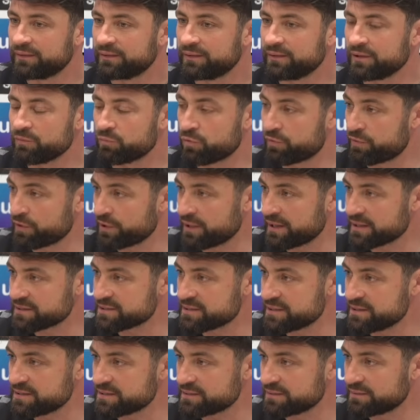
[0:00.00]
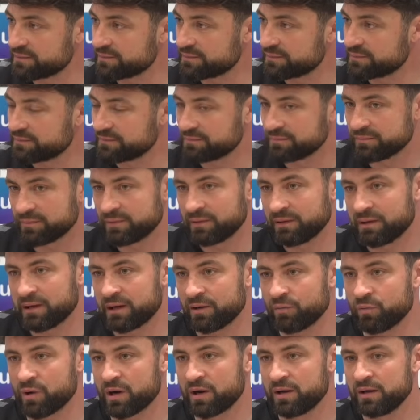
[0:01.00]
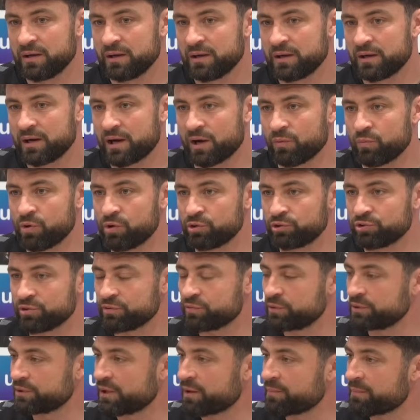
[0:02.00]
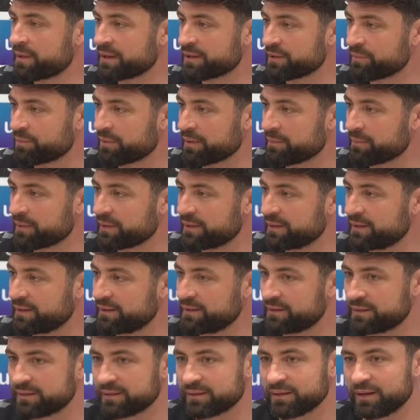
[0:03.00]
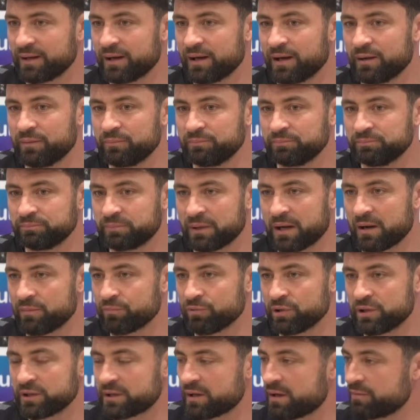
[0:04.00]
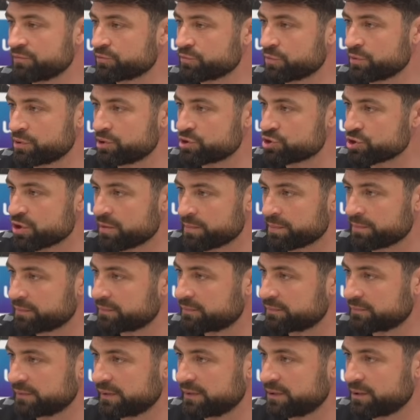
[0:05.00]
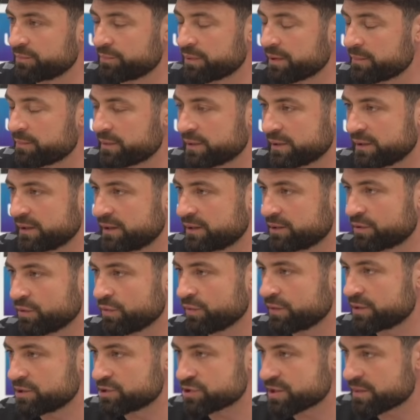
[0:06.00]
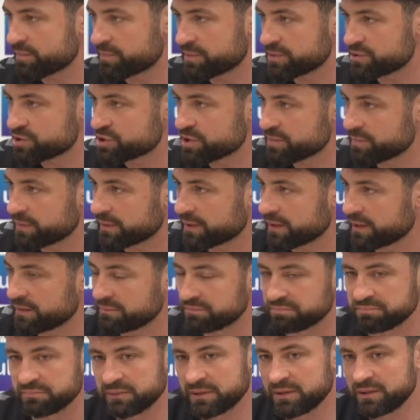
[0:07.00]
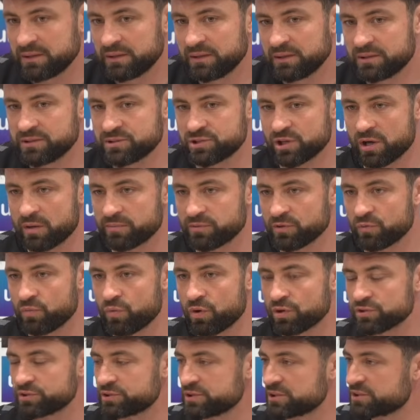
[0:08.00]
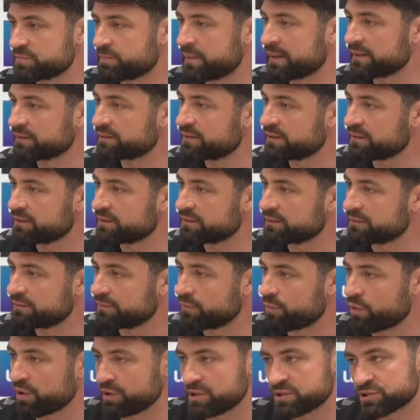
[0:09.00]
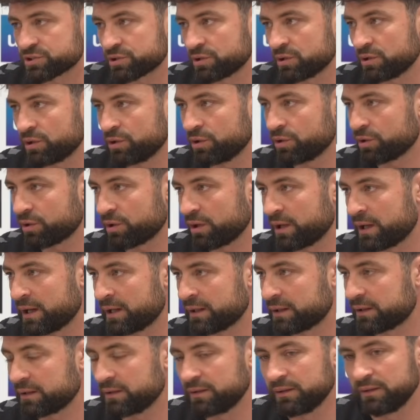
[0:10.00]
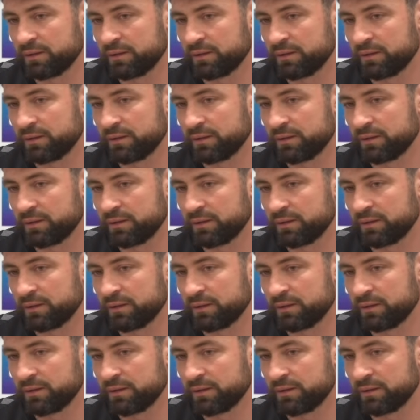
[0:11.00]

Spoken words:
Well, for next season? Well, I will do if we don't make the Premier League, but I'm really comfortable with a job in the Premier League or in the Championship again in terms of what's expected, what it's going to look like.